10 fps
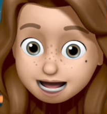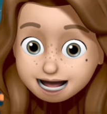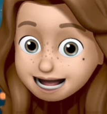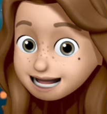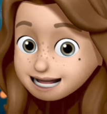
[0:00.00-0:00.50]

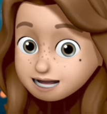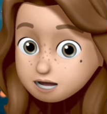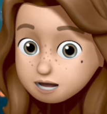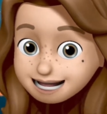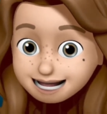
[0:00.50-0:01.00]
Hey,
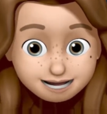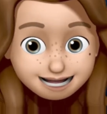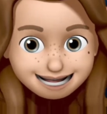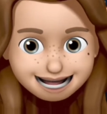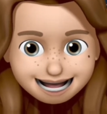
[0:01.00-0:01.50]
you're here
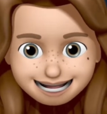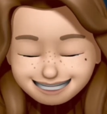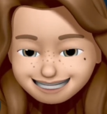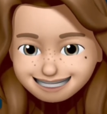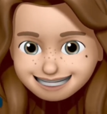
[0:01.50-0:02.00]
again!
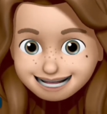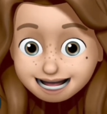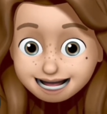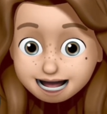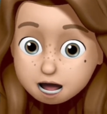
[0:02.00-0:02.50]

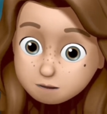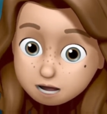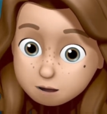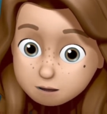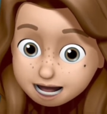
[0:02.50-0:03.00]
I'm
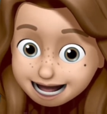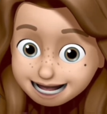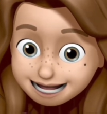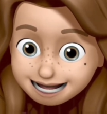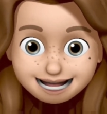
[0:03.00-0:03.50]

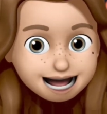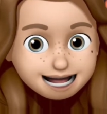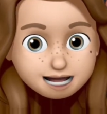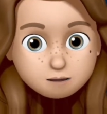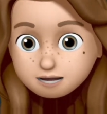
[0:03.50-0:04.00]
Gabrielle, and
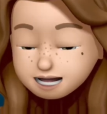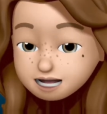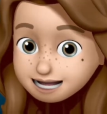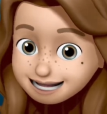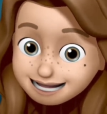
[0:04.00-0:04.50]
I was
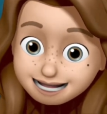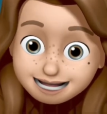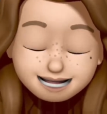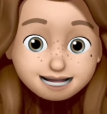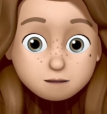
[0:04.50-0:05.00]
just
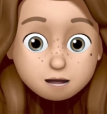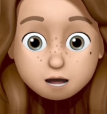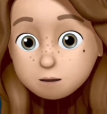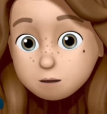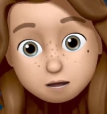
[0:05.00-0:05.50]
thinking
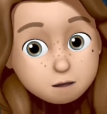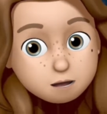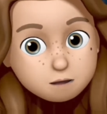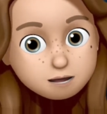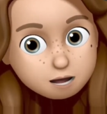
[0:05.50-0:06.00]
about what we
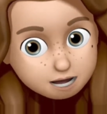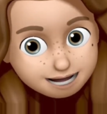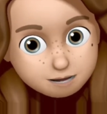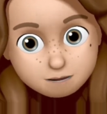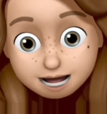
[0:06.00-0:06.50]
were
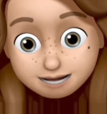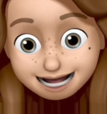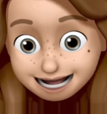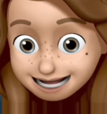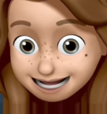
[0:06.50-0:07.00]
talking about
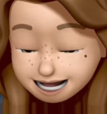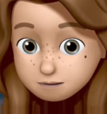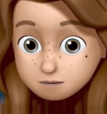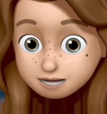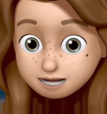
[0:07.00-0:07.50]
last time,
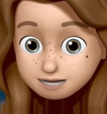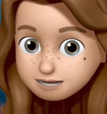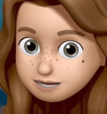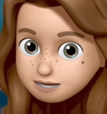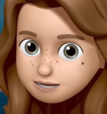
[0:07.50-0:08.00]

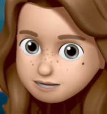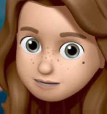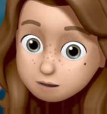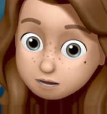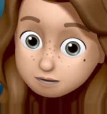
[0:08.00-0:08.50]
because
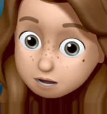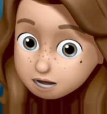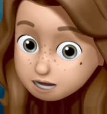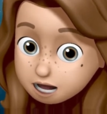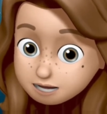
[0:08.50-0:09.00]
we've learned a
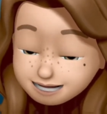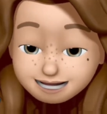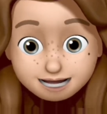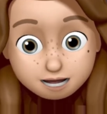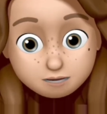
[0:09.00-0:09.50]
lot of
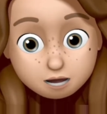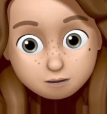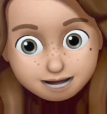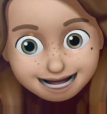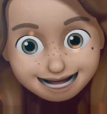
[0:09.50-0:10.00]
stuff
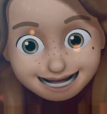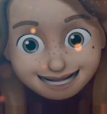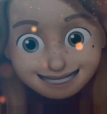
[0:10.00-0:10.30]
already.